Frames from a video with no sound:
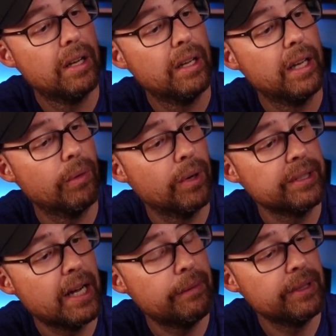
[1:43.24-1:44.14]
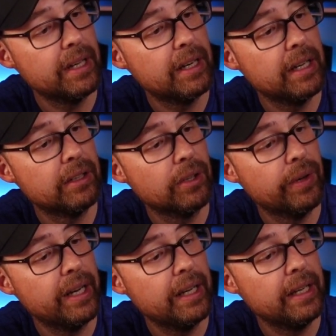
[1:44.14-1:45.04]
Hit it one time right there. It'll go
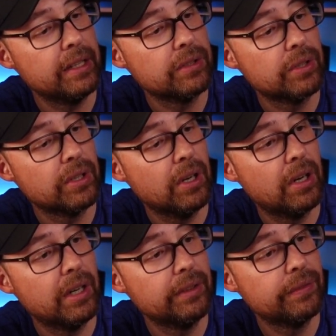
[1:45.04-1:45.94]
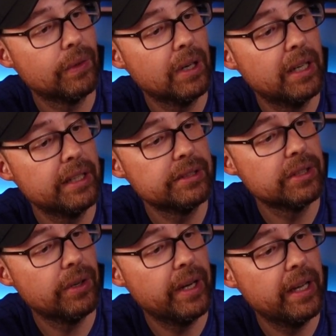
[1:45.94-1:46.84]
ahead and turn on for us to
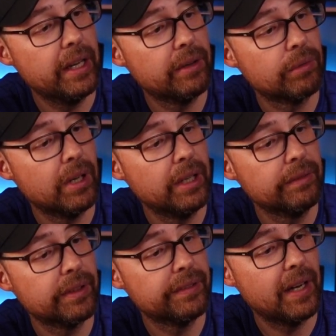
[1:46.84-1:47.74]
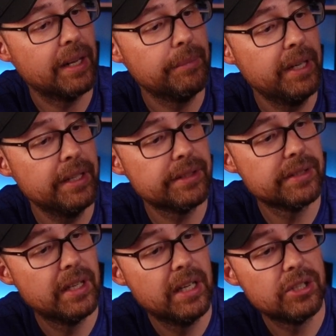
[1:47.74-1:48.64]
go ahead and run for 5 minutes.